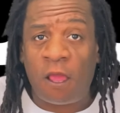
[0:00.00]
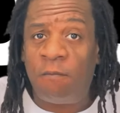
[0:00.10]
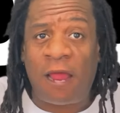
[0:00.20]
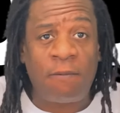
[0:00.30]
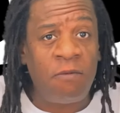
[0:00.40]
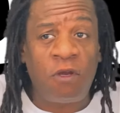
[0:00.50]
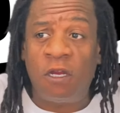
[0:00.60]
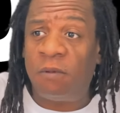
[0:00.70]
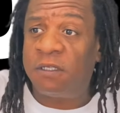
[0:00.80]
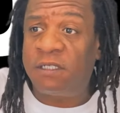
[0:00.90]
black people could
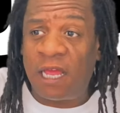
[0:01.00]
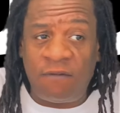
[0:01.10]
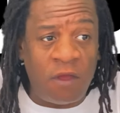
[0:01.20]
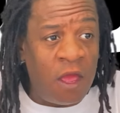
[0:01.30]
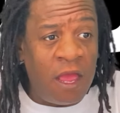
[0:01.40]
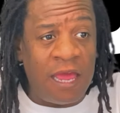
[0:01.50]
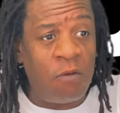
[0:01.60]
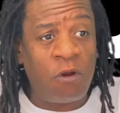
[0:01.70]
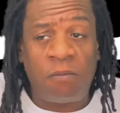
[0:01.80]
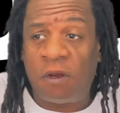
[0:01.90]
have been safe, and there
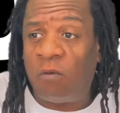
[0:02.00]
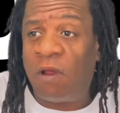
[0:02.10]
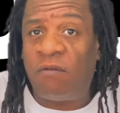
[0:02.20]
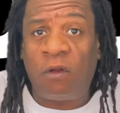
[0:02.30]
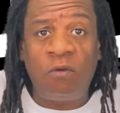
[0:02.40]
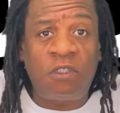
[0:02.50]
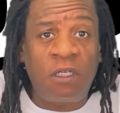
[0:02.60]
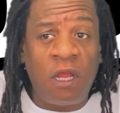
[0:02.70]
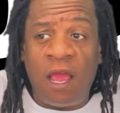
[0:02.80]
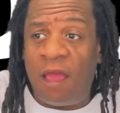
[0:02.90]
would have been a
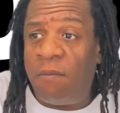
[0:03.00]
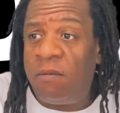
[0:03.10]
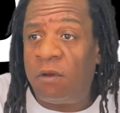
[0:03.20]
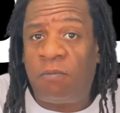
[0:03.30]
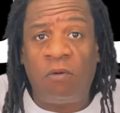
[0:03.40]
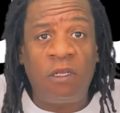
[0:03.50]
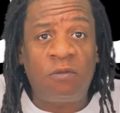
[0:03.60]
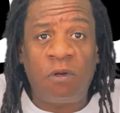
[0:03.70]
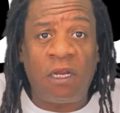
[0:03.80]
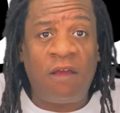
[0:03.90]
revolution, and maybe the police
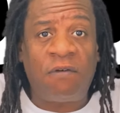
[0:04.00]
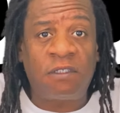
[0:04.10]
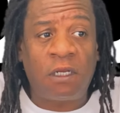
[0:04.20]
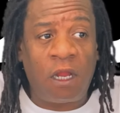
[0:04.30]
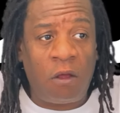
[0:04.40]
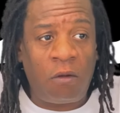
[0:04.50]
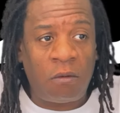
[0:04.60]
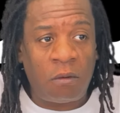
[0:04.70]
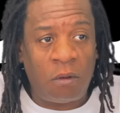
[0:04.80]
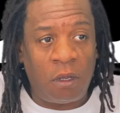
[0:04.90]
would have left us alone
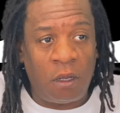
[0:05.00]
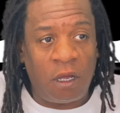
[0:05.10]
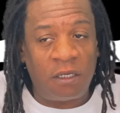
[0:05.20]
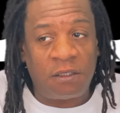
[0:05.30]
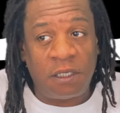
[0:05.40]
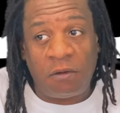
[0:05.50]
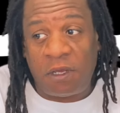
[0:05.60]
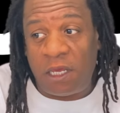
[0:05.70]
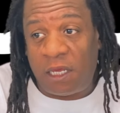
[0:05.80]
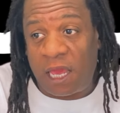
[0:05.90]
until
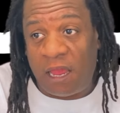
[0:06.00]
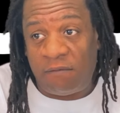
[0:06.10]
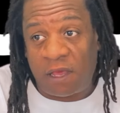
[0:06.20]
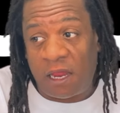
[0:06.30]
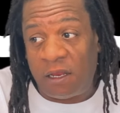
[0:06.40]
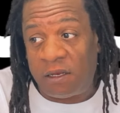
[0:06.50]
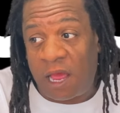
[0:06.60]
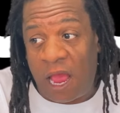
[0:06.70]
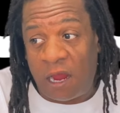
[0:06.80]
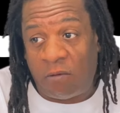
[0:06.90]
he gave that
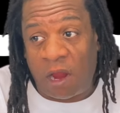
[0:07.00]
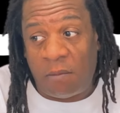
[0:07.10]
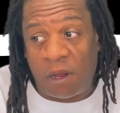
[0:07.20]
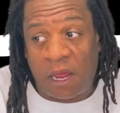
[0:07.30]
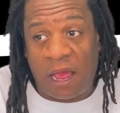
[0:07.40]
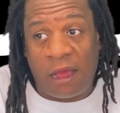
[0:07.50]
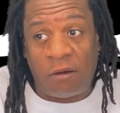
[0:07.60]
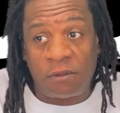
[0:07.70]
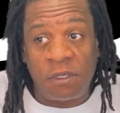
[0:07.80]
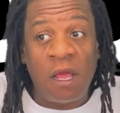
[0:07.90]
diagram of the
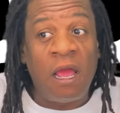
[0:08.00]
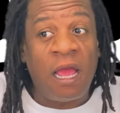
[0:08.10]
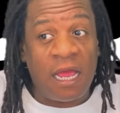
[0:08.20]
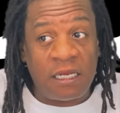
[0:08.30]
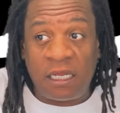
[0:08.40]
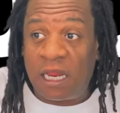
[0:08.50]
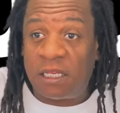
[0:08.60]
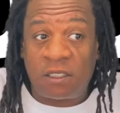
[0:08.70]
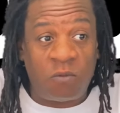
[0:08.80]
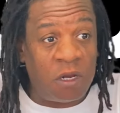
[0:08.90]
house, and then they
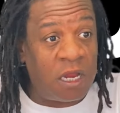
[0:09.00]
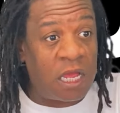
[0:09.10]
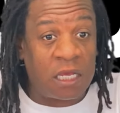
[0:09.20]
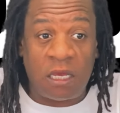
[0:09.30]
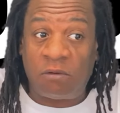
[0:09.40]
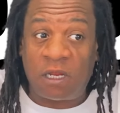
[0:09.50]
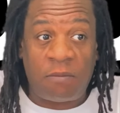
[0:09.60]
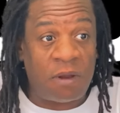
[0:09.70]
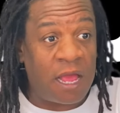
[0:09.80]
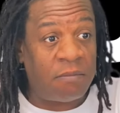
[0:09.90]
just went in there and killed that
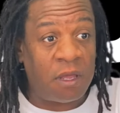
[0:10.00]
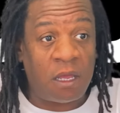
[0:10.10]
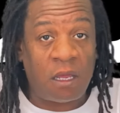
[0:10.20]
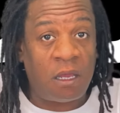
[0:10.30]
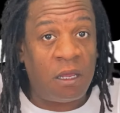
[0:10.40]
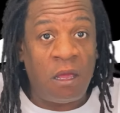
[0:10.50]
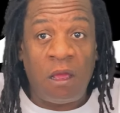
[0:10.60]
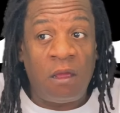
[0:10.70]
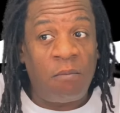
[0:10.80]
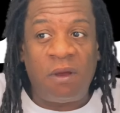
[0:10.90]
black man.
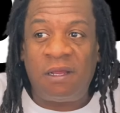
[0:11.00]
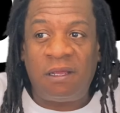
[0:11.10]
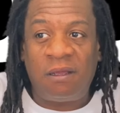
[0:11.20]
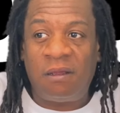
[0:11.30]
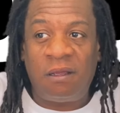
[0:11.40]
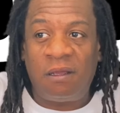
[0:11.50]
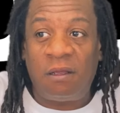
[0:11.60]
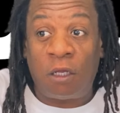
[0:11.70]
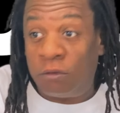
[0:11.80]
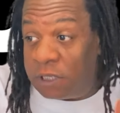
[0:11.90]
But
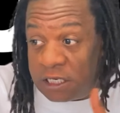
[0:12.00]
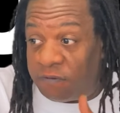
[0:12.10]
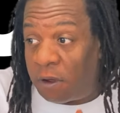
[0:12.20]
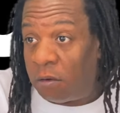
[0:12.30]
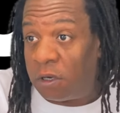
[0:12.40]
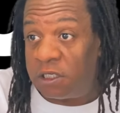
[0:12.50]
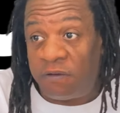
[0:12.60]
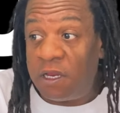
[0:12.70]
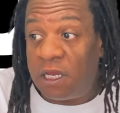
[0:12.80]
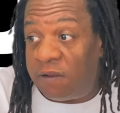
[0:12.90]
it was his fault, because if
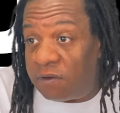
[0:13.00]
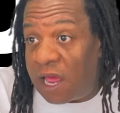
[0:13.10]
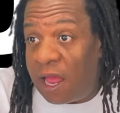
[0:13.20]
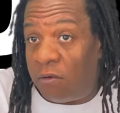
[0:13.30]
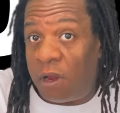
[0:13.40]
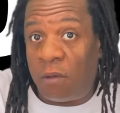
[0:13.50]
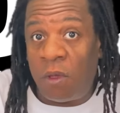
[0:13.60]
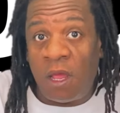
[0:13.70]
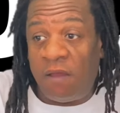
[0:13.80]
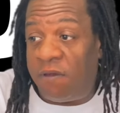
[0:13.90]
he didn't give a diagram,
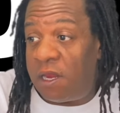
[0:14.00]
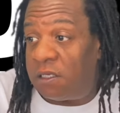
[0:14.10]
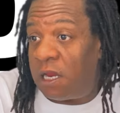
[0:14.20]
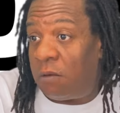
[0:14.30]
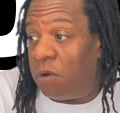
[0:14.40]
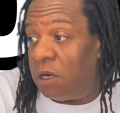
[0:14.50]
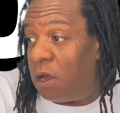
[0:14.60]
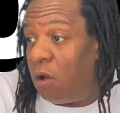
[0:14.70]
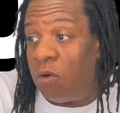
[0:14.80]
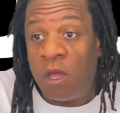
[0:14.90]
if he didn't them where to
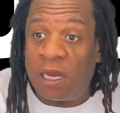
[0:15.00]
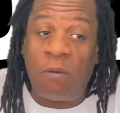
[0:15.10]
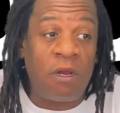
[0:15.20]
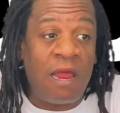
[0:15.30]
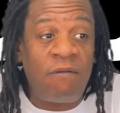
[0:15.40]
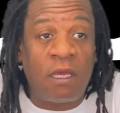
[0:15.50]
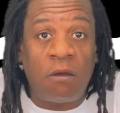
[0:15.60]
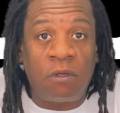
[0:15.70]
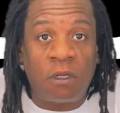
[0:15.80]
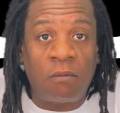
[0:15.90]
go, they would have never
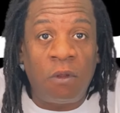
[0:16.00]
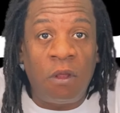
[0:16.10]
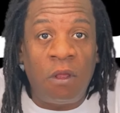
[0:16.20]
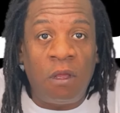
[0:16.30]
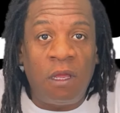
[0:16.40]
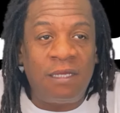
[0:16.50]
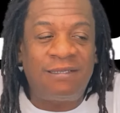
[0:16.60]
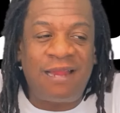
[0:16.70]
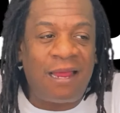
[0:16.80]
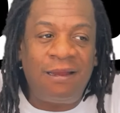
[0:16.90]
killed him. It's
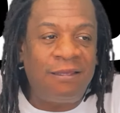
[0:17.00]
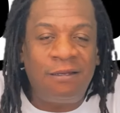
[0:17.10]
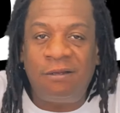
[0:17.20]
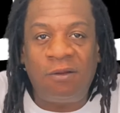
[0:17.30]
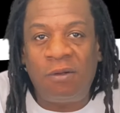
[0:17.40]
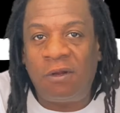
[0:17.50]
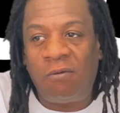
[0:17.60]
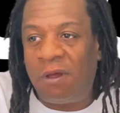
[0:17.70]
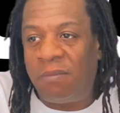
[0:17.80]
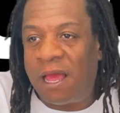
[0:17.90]
not nothing to do with no
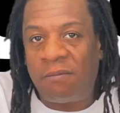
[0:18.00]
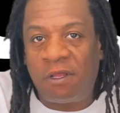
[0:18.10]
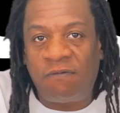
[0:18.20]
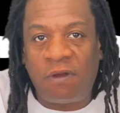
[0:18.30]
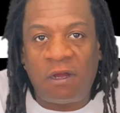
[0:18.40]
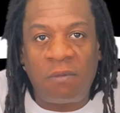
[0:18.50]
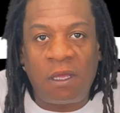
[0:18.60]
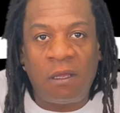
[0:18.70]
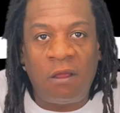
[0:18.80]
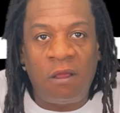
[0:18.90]
one black motherfucker, man.
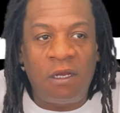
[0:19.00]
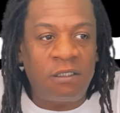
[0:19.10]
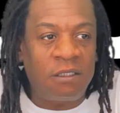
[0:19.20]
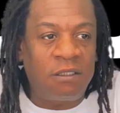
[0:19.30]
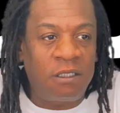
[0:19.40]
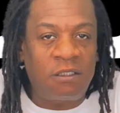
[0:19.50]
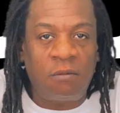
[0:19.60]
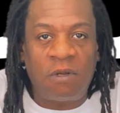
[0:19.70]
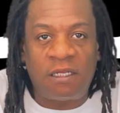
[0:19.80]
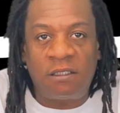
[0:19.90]
This is a
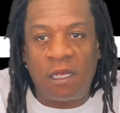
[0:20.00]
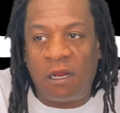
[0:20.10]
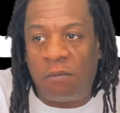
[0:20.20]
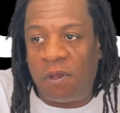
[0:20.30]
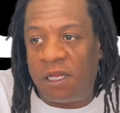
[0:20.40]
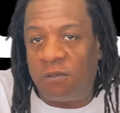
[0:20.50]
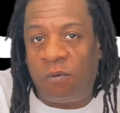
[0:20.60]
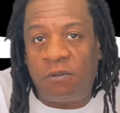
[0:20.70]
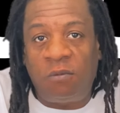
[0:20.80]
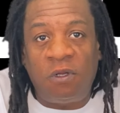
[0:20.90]
system that's set up and that's
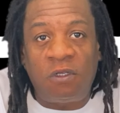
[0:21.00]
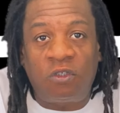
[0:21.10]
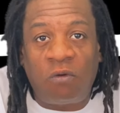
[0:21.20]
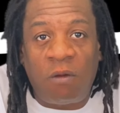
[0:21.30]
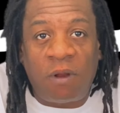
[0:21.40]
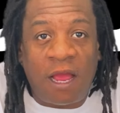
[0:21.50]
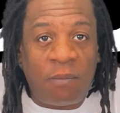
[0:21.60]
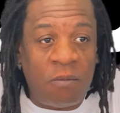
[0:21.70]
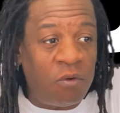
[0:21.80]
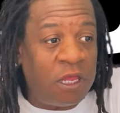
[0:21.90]
supposed to be destroying black
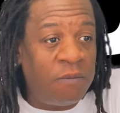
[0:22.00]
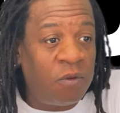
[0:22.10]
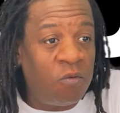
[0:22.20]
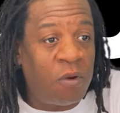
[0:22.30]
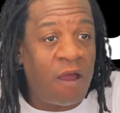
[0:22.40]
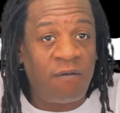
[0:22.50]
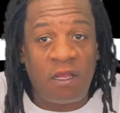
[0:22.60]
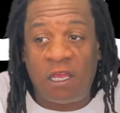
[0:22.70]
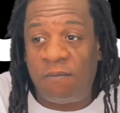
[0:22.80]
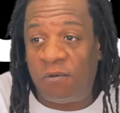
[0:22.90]
people, keeping you poverty,
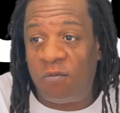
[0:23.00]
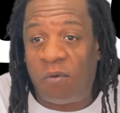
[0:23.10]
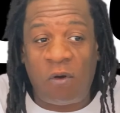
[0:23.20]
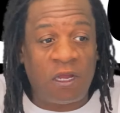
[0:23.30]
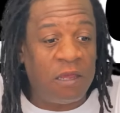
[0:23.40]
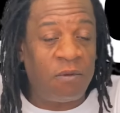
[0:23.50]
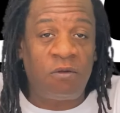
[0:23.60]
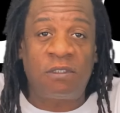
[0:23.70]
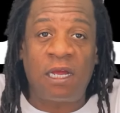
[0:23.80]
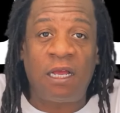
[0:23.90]
keeping you poor, keeping you
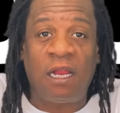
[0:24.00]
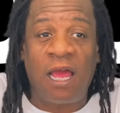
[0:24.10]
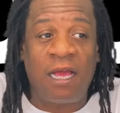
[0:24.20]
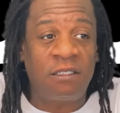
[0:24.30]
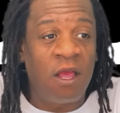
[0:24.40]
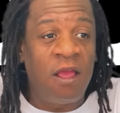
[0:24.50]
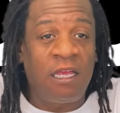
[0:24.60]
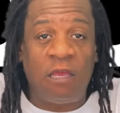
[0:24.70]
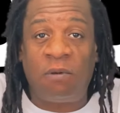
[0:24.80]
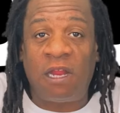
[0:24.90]
second class,
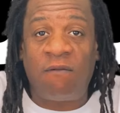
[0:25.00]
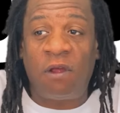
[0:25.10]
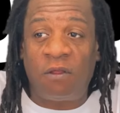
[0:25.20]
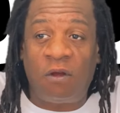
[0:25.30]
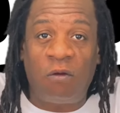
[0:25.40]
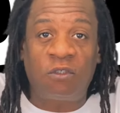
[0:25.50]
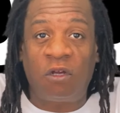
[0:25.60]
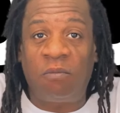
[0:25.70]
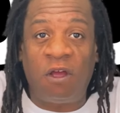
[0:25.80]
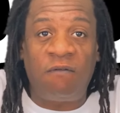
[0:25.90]
keeping every other culture
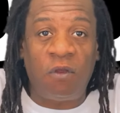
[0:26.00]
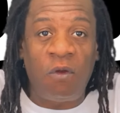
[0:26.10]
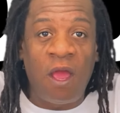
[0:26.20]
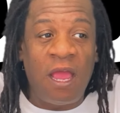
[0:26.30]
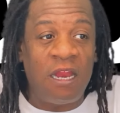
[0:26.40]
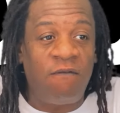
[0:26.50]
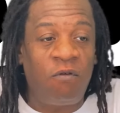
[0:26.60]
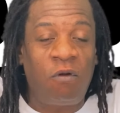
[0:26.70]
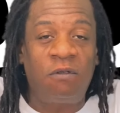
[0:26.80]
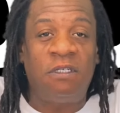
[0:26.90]
above you. And if you
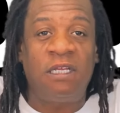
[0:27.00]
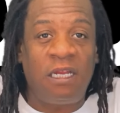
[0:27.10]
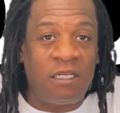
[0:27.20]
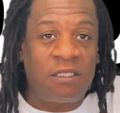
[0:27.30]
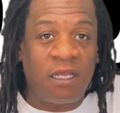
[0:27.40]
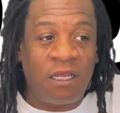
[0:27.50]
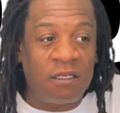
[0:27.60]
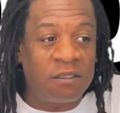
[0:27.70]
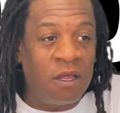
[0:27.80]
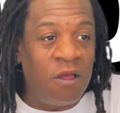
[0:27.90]
don't see these things,